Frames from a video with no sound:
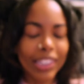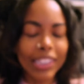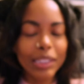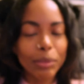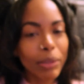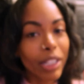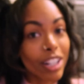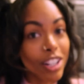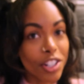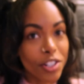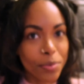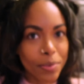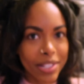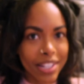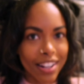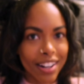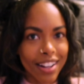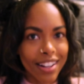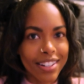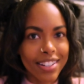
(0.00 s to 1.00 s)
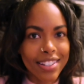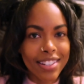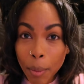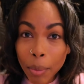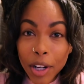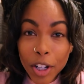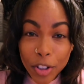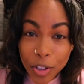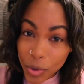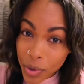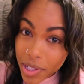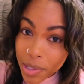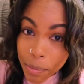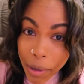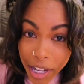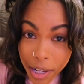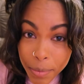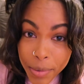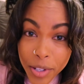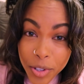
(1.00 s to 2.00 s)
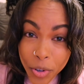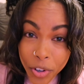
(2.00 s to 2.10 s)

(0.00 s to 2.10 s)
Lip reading: Let's be 100% honest. I'm gonna do this makeup